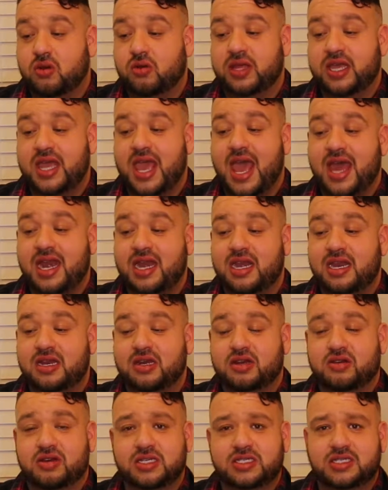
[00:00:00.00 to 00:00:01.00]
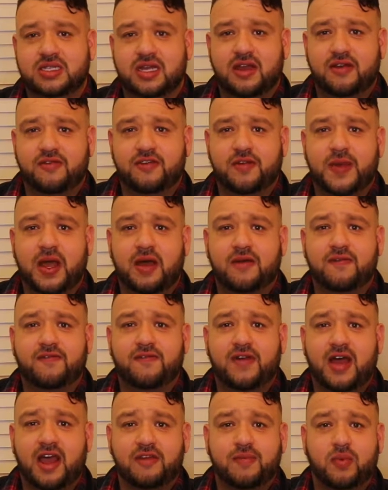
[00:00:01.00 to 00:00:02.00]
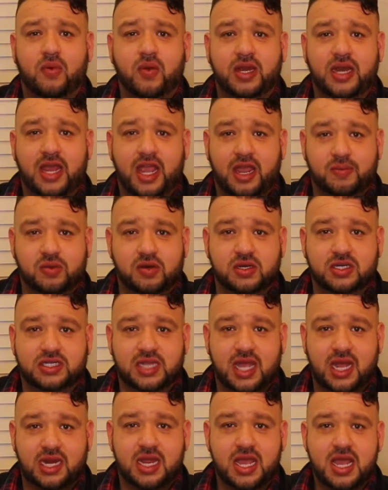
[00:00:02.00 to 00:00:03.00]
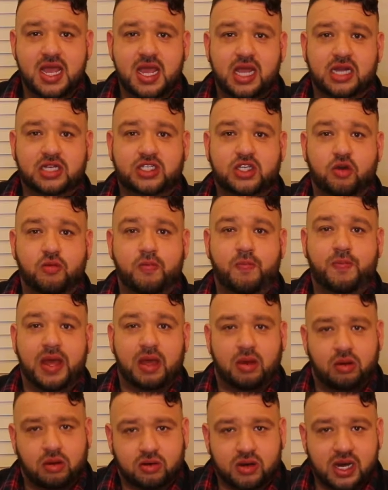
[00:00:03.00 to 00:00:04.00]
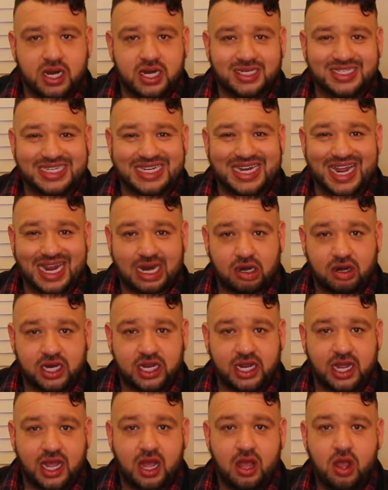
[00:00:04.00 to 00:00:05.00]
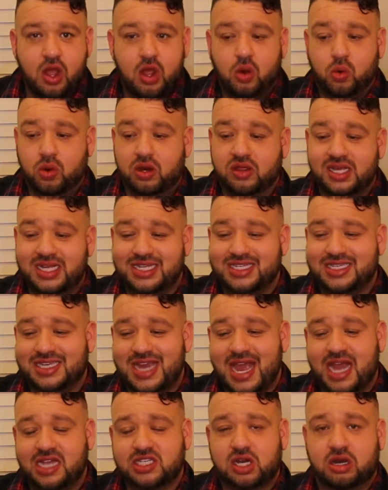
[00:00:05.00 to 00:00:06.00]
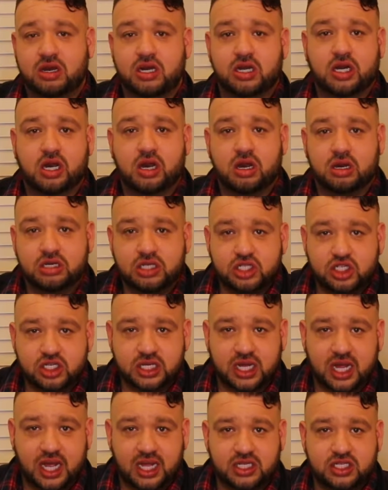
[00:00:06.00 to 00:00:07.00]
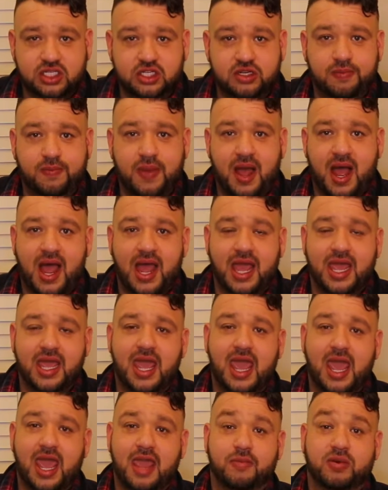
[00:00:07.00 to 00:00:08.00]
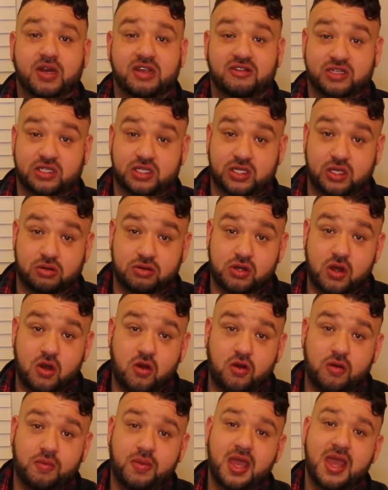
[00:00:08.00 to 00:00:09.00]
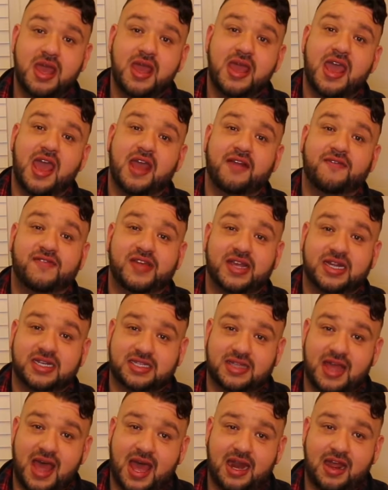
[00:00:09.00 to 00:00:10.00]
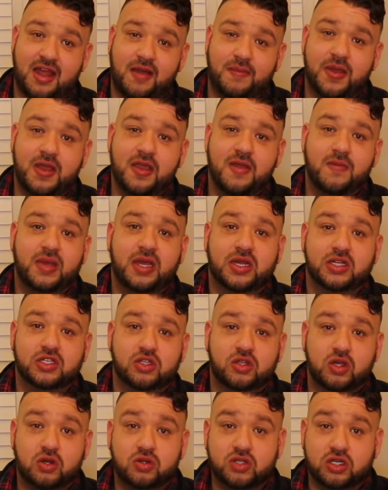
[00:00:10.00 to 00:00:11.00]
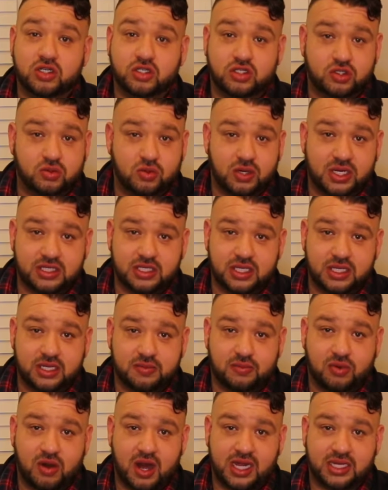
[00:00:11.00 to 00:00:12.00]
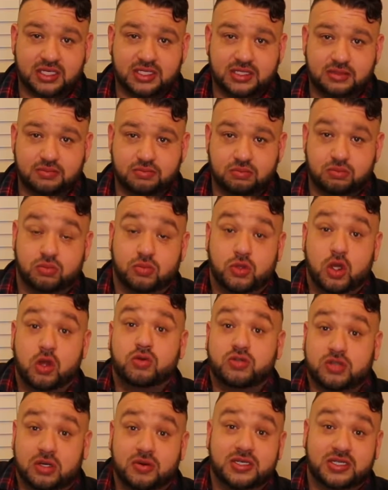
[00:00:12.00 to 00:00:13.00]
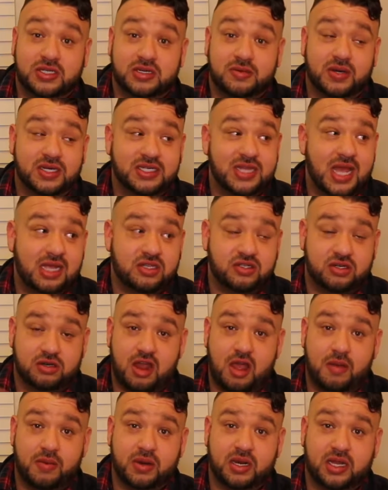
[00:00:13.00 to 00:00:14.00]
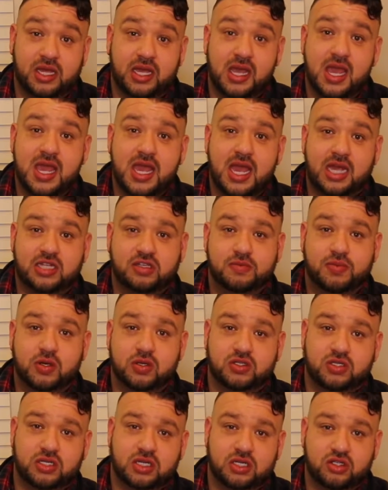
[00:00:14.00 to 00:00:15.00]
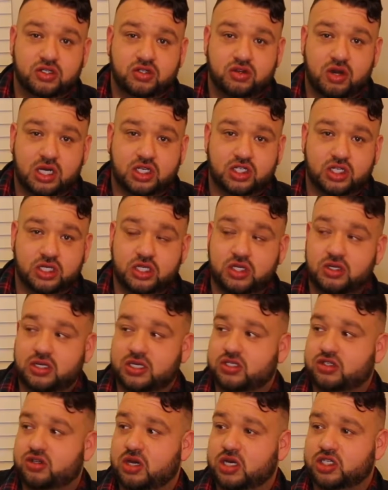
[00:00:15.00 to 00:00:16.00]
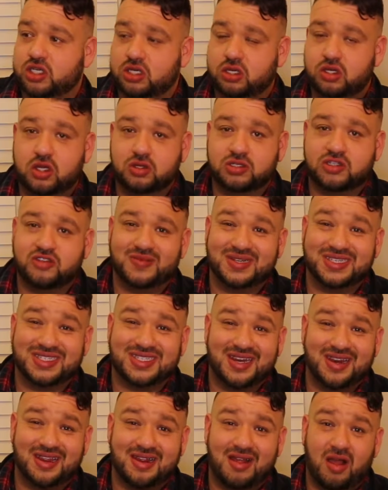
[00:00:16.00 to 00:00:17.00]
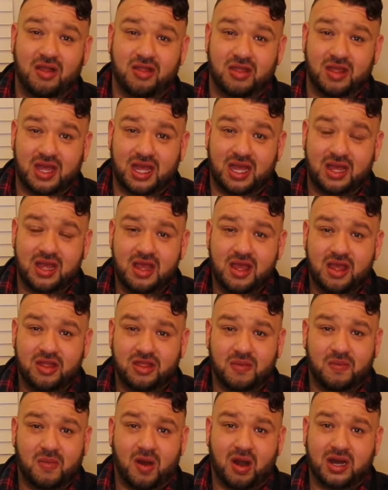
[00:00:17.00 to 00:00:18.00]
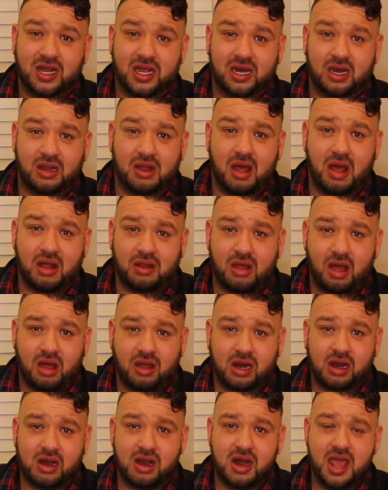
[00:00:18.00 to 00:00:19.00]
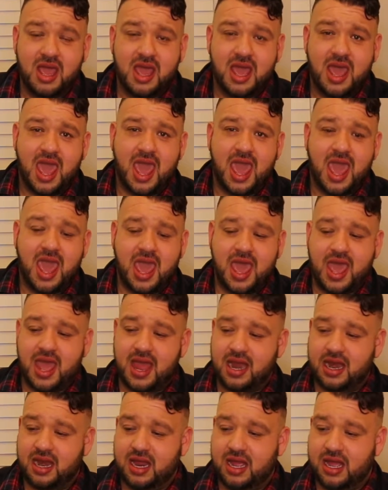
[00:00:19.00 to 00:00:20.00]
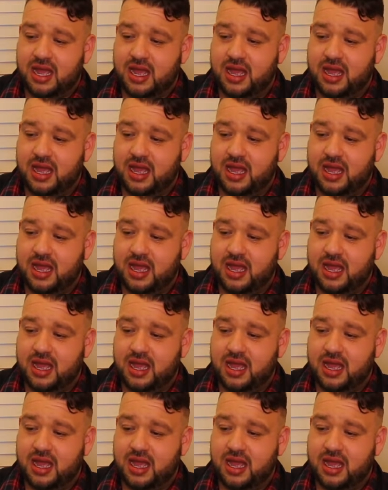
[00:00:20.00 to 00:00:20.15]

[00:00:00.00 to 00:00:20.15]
only had an increase of about 5.8%. And so Belgrade is an area where these stats are encouraging us to buy a previously owned home and fix that up, because those are just raising in price. Those are raising in price astronomically, as opposed to construction, new construction. Those have been sitting on the market a lot longer, and